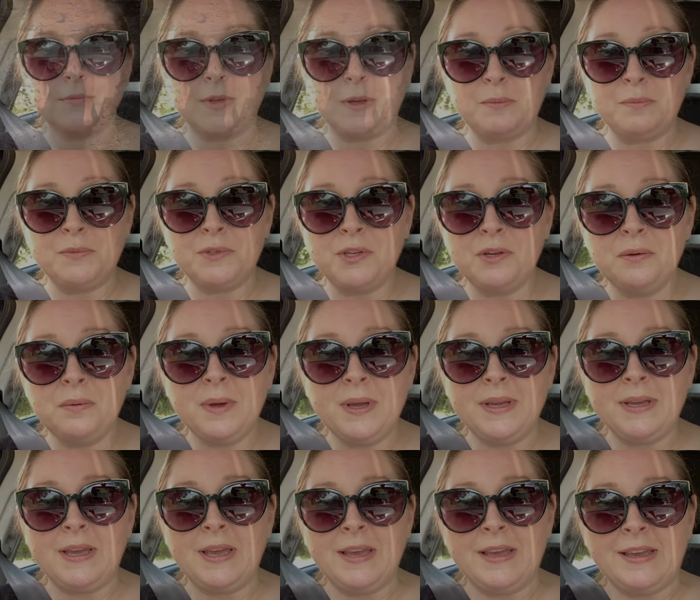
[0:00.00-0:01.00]
I'm
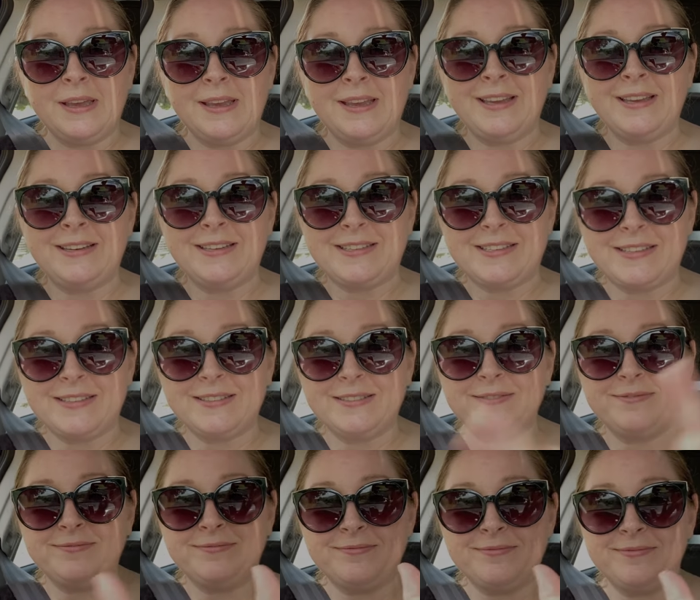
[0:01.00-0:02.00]
doing it.
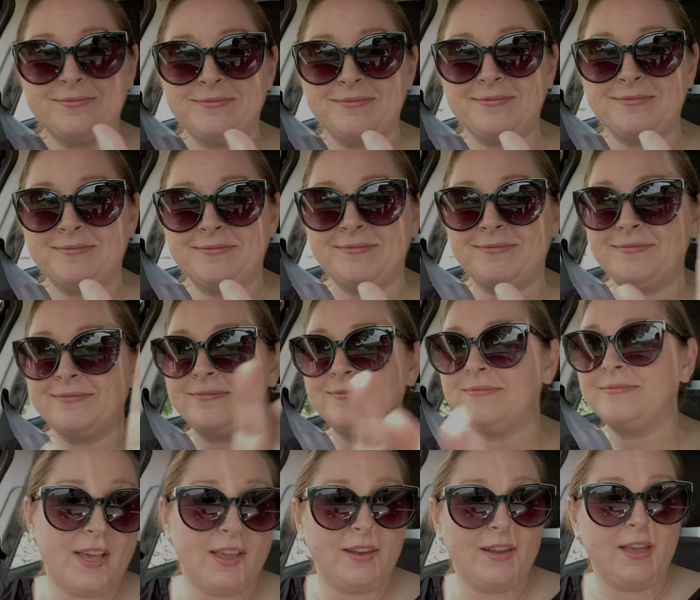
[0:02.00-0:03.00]
I just got
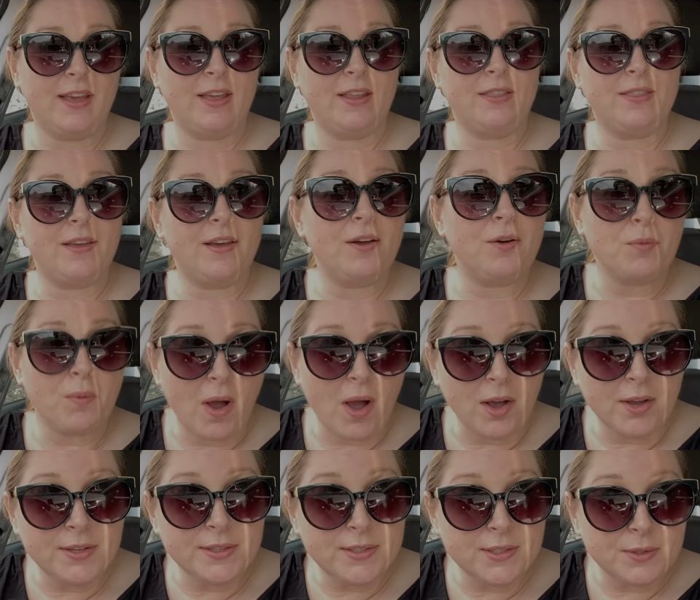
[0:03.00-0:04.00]
done at the Rock
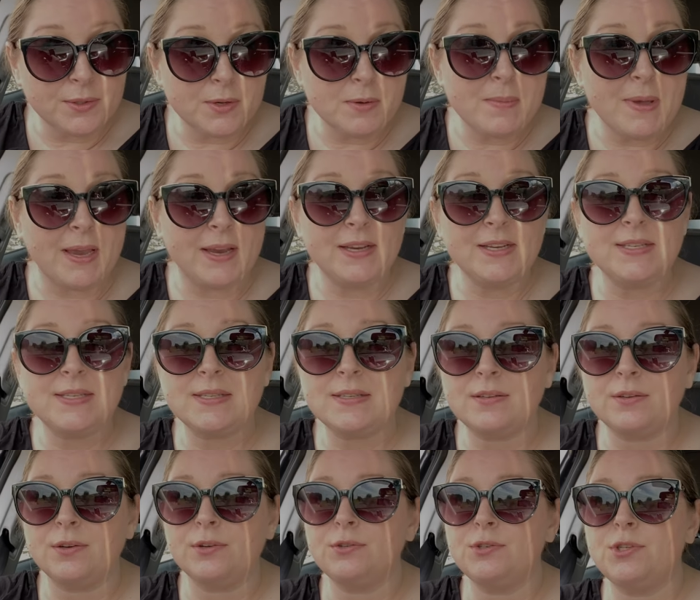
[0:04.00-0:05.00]
Dunamase
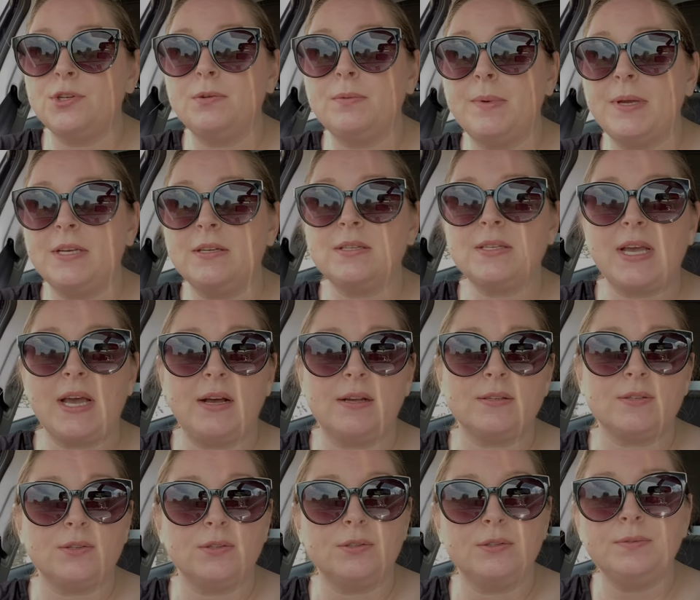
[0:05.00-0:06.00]
or Dunamase
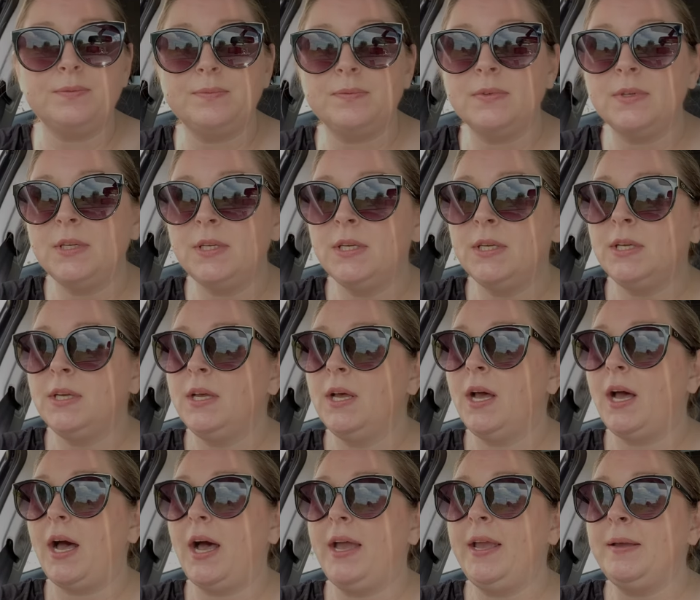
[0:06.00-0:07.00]
Castle.
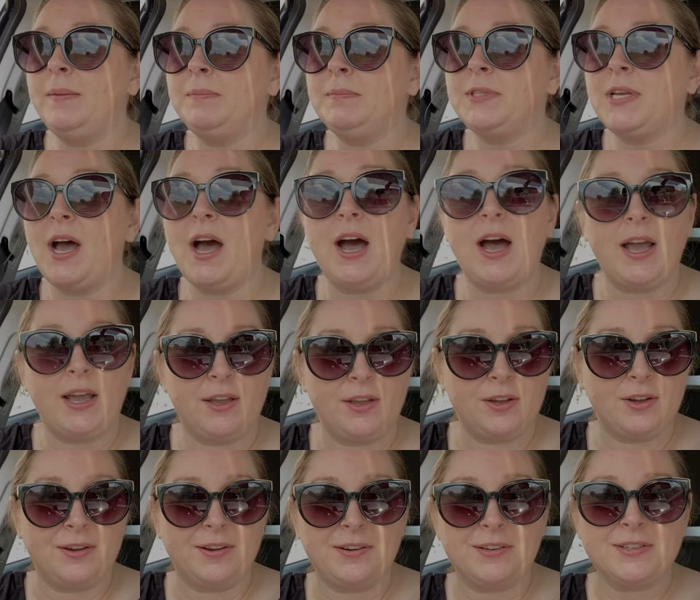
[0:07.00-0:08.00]
I am
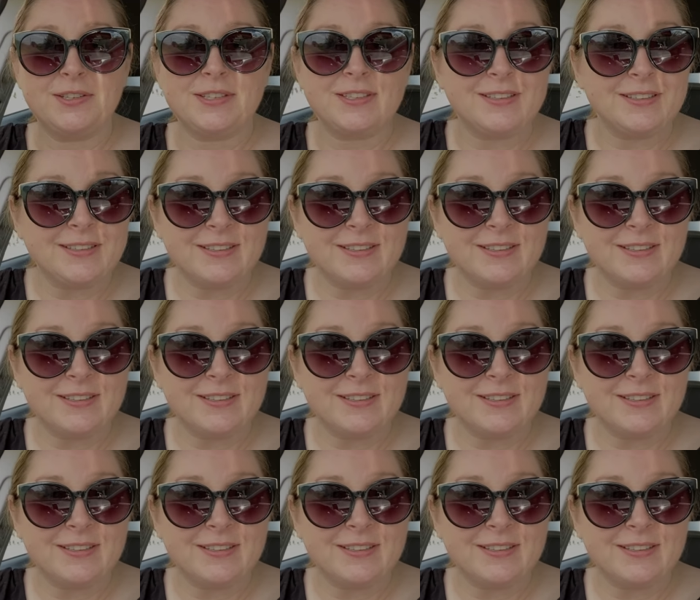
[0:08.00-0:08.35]
tired.